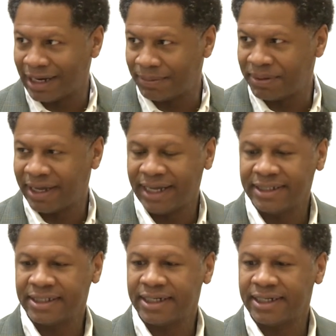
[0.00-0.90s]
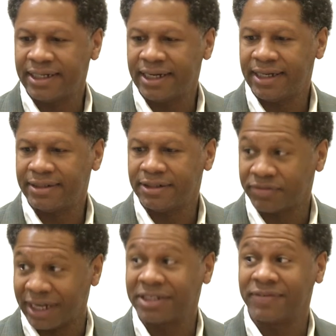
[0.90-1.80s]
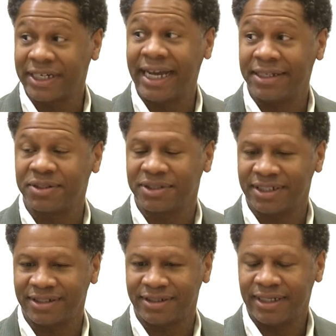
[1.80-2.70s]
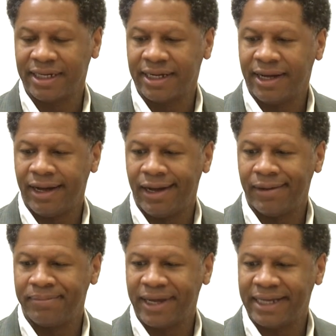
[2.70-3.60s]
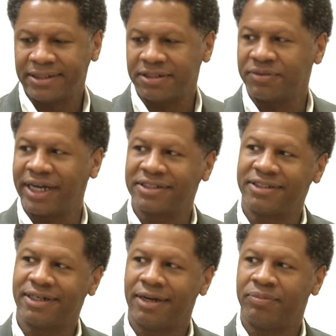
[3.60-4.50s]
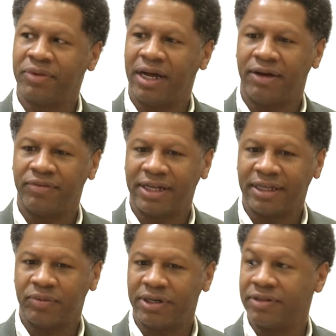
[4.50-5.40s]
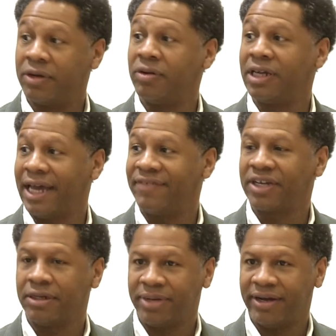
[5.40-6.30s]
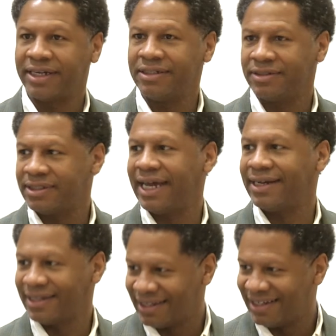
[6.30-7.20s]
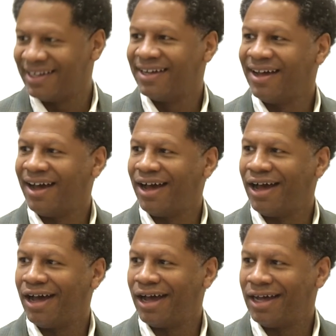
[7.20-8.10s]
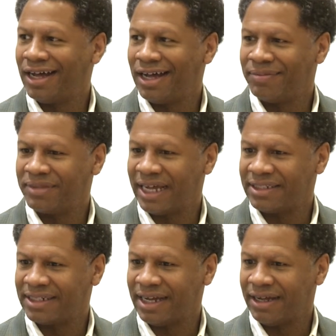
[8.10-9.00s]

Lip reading: that I play is a director of the Cancer Center. As a director, I'm I think one of the only African Americans, sadly, that